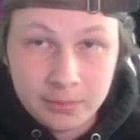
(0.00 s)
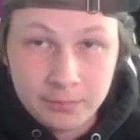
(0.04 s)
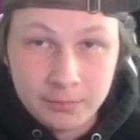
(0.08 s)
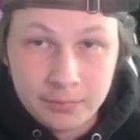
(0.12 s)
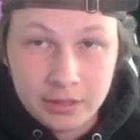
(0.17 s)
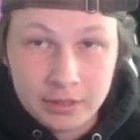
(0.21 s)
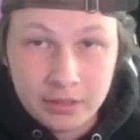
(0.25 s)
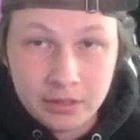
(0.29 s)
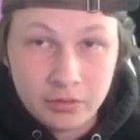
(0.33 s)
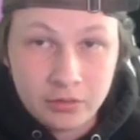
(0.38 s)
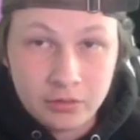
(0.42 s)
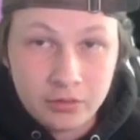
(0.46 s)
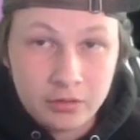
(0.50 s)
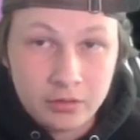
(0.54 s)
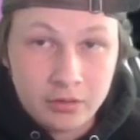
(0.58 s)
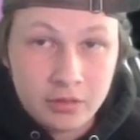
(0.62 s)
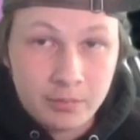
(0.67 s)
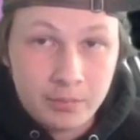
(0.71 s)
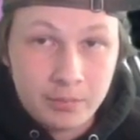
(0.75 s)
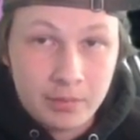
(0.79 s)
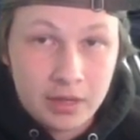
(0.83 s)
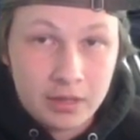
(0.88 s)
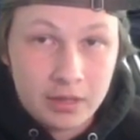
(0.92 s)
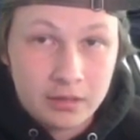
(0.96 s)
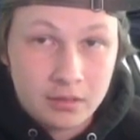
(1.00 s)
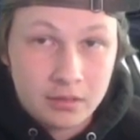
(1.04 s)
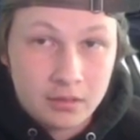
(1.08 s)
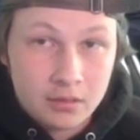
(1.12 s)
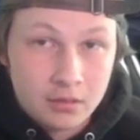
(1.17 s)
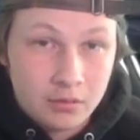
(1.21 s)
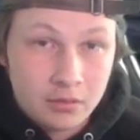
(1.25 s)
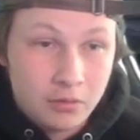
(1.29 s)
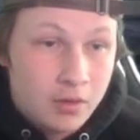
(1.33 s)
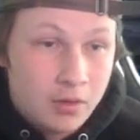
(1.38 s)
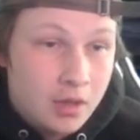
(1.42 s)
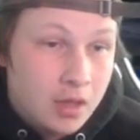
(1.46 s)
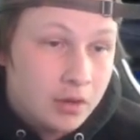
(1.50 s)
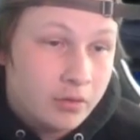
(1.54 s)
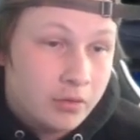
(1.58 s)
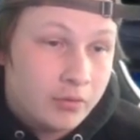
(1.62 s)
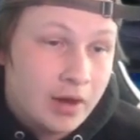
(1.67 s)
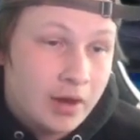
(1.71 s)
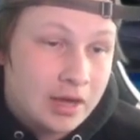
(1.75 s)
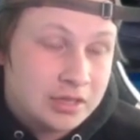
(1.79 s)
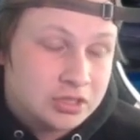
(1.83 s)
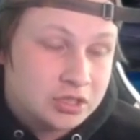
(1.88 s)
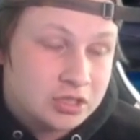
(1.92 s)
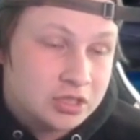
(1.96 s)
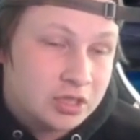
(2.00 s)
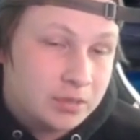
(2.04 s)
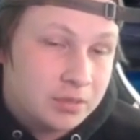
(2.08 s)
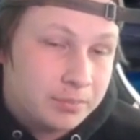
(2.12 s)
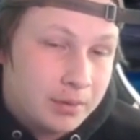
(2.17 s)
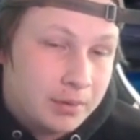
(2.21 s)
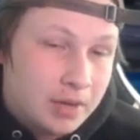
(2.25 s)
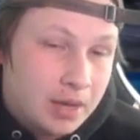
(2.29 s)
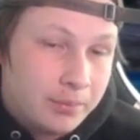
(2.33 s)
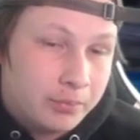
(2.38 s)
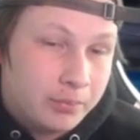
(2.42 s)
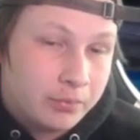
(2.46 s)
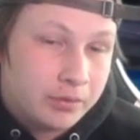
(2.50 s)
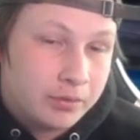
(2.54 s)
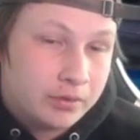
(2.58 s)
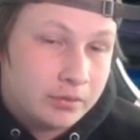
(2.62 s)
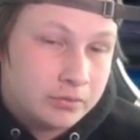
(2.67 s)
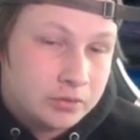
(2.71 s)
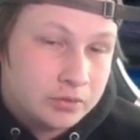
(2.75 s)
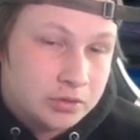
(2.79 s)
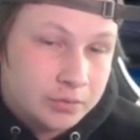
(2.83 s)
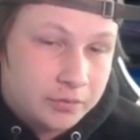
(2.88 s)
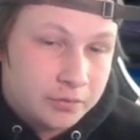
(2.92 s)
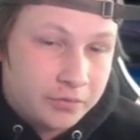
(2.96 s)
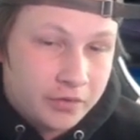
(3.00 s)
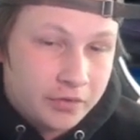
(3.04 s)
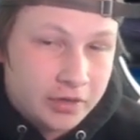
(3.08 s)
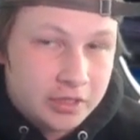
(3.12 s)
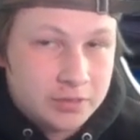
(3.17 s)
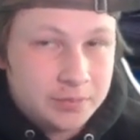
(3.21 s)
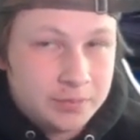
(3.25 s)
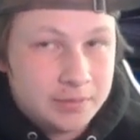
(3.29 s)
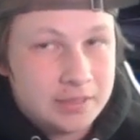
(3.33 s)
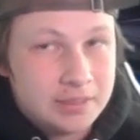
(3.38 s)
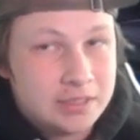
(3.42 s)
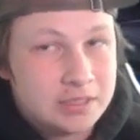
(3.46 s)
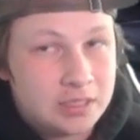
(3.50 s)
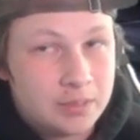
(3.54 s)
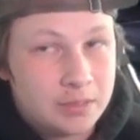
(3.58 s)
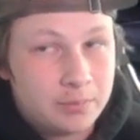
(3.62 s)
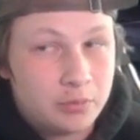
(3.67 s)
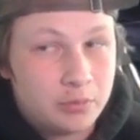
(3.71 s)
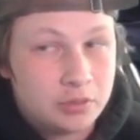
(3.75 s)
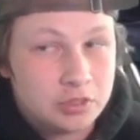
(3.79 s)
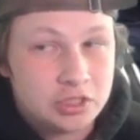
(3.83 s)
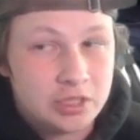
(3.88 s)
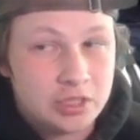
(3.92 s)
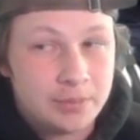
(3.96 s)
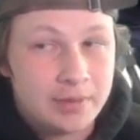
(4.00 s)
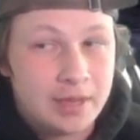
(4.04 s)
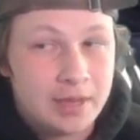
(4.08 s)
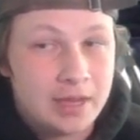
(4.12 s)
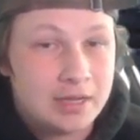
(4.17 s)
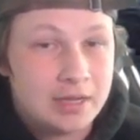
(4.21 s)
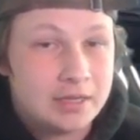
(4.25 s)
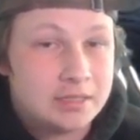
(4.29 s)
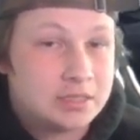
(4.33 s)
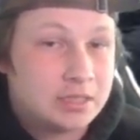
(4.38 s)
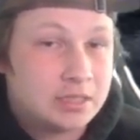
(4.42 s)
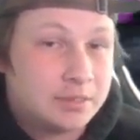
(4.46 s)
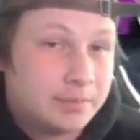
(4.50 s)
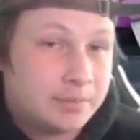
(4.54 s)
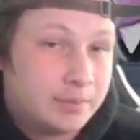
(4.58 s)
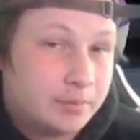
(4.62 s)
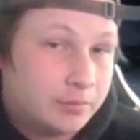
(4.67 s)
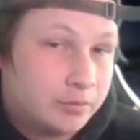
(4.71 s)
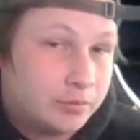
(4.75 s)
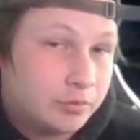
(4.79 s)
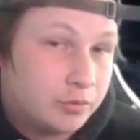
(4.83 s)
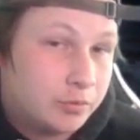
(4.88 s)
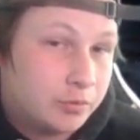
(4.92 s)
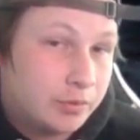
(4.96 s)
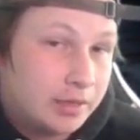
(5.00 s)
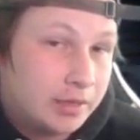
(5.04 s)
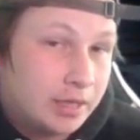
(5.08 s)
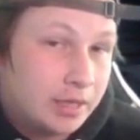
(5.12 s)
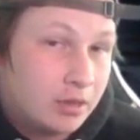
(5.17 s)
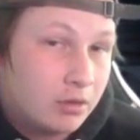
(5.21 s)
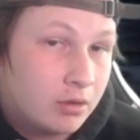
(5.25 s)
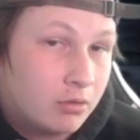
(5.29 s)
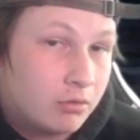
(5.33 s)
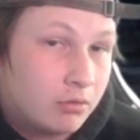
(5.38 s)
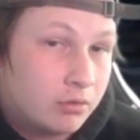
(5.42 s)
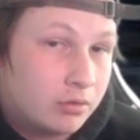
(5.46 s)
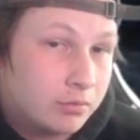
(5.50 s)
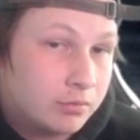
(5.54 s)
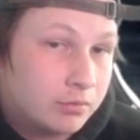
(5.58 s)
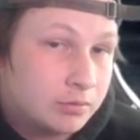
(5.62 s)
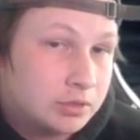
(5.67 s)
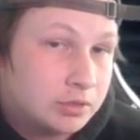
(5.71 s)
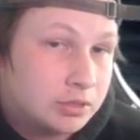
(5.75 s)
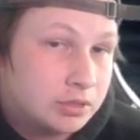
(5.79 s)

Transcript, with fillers: and be in a good spot. So, Crash is going to pop. We're going to lose some of our HP. He's going to poison jump again, and he's going to be able to which